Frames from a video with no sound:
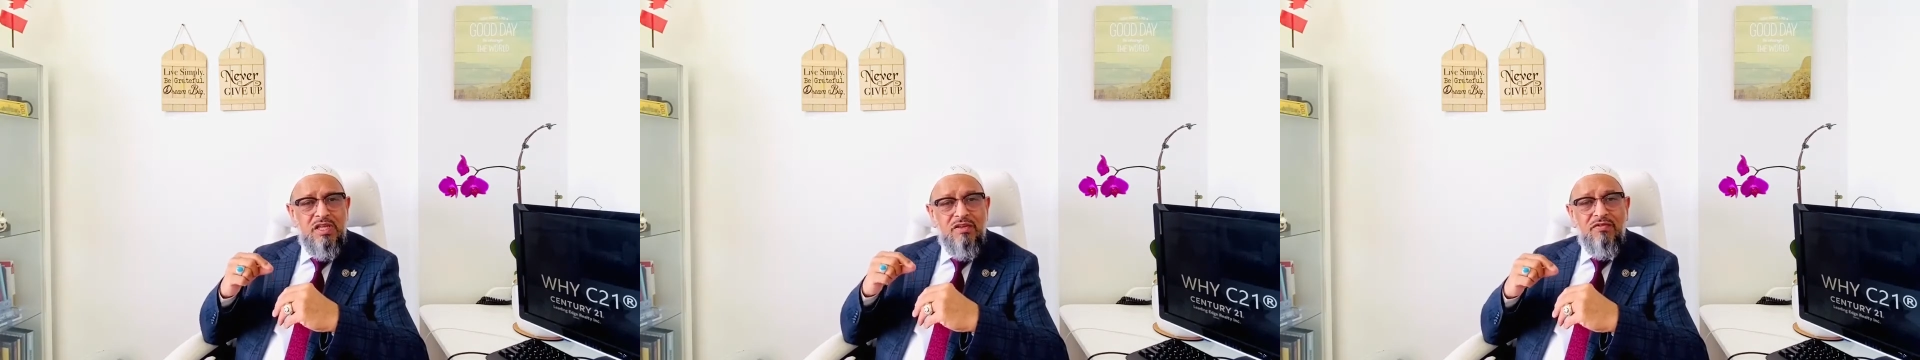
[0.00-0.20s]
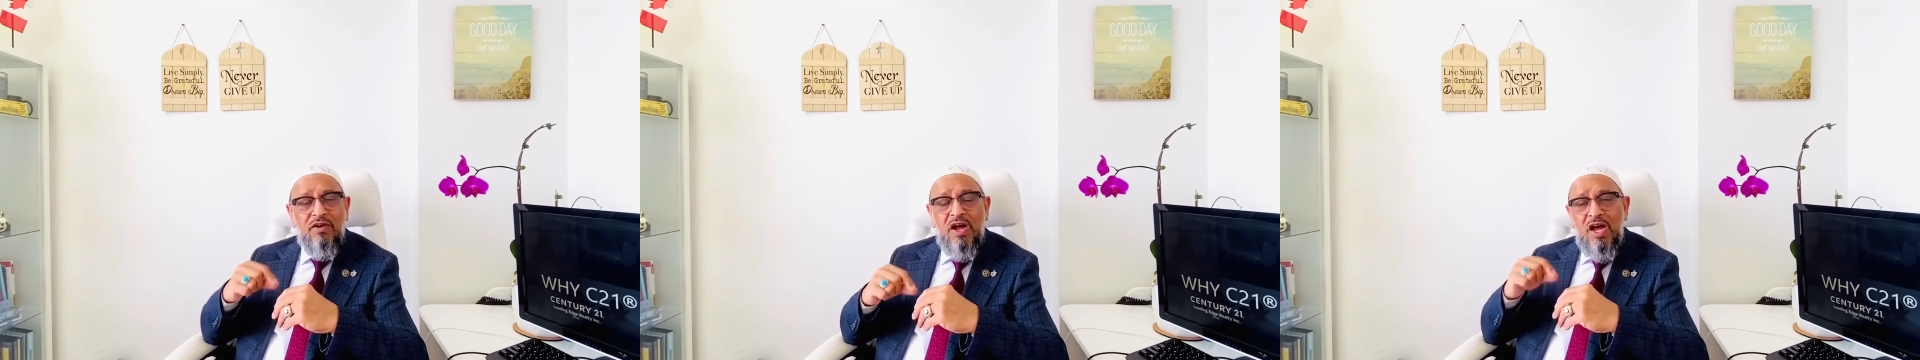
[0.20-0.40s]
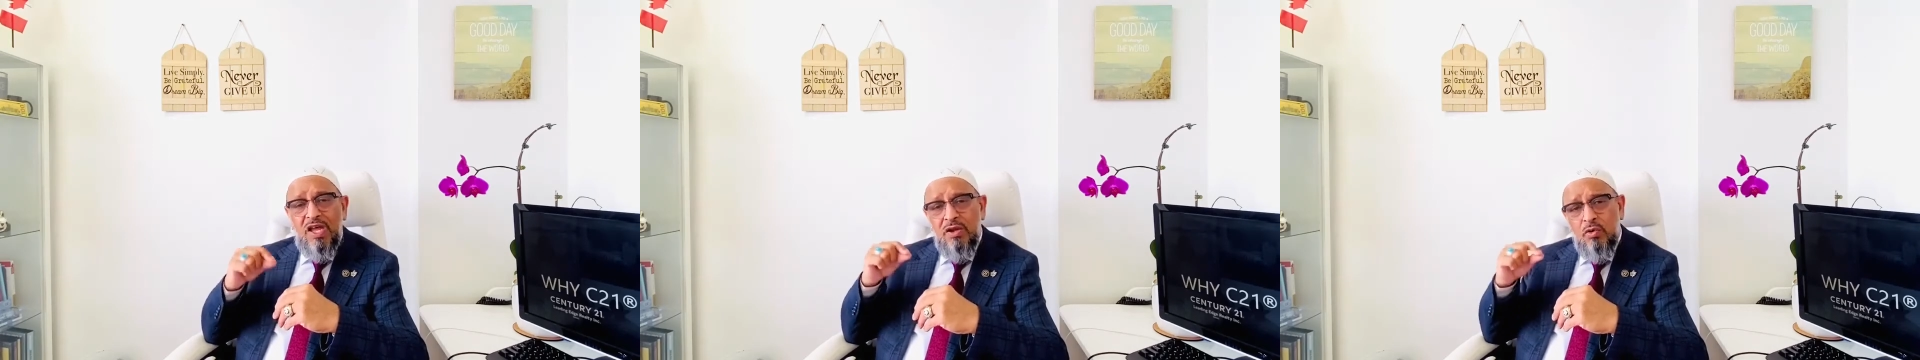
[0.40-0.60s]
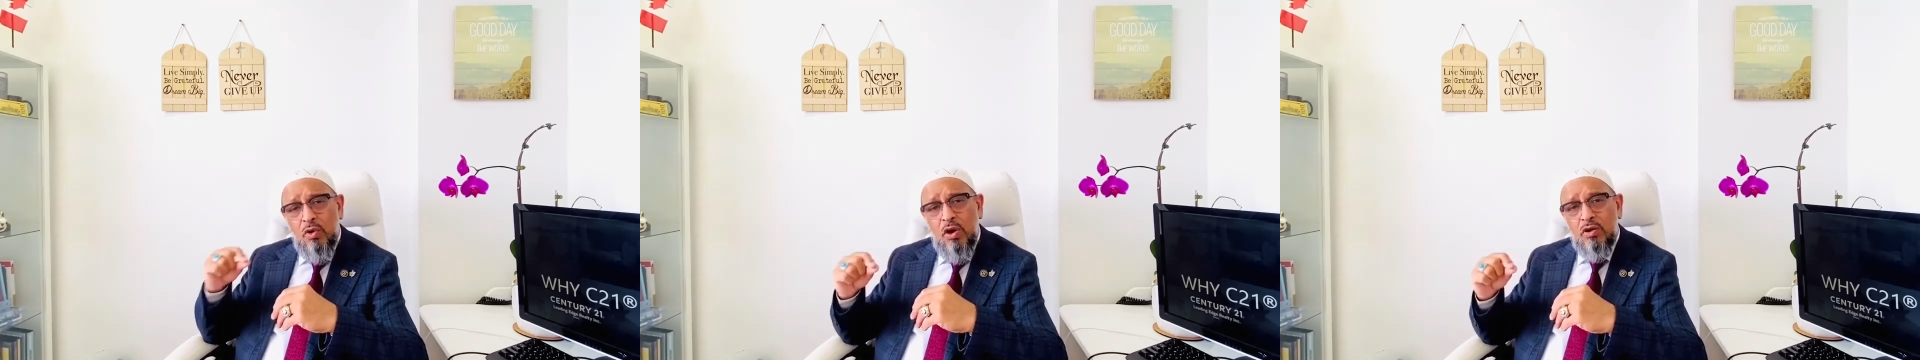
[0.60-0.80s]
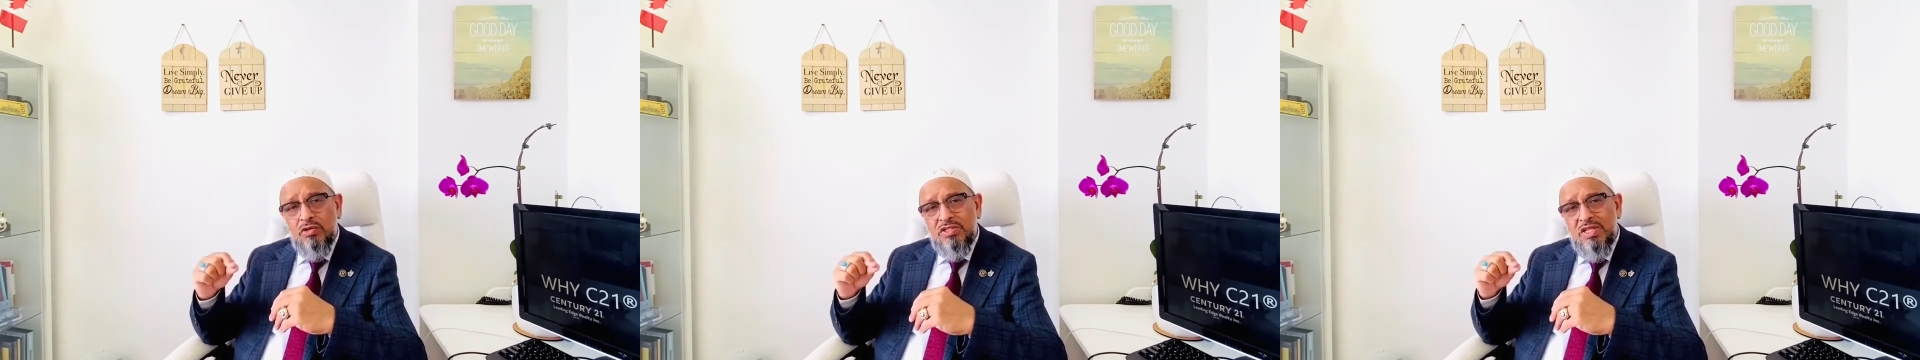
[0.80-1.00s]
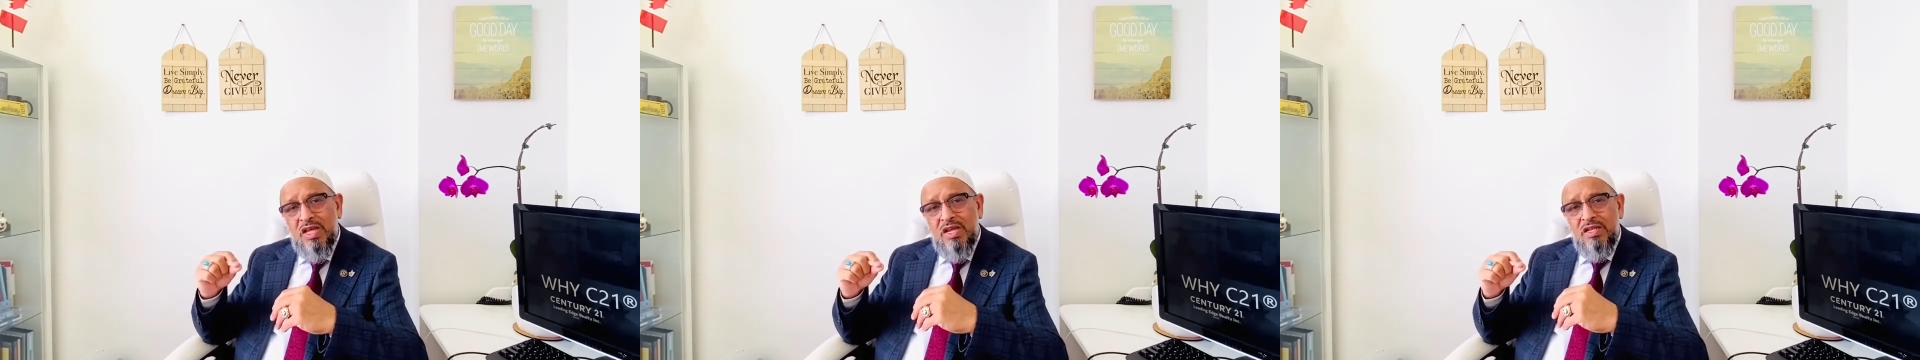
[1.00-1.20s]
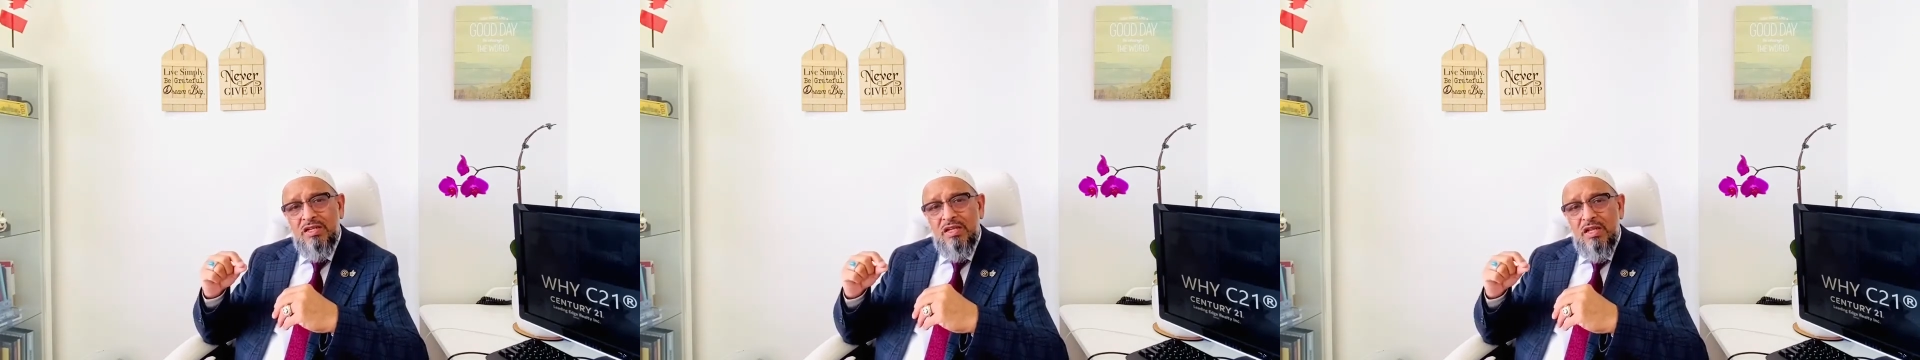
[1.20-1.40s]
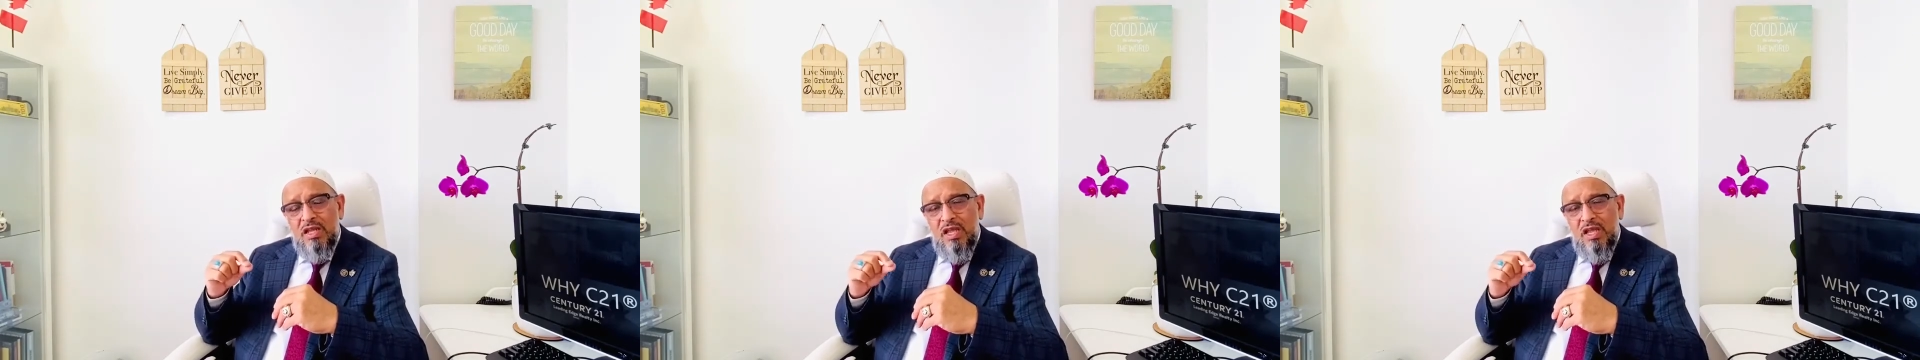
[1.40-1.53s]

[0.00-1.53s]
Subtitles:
If I go outside